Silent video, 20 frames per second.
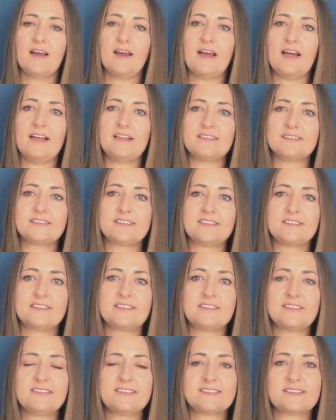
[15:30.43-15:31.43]
And
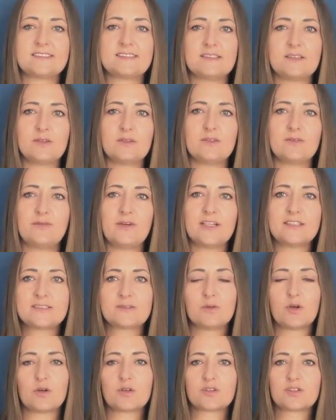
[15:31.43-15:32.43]
this
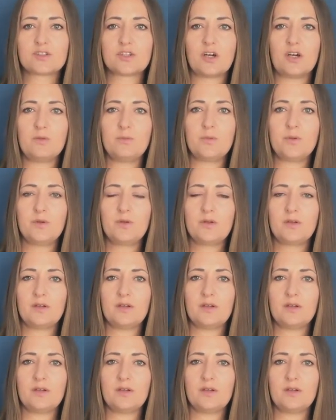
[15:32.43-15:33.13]
first workshop